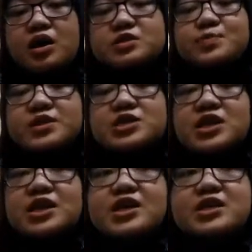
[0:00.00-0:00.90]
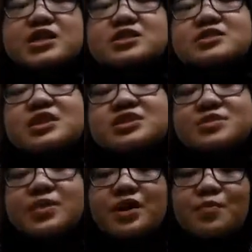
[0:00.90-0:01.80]
especially in the
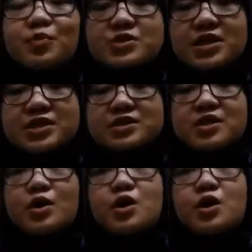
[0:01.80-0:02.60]
decision-making process.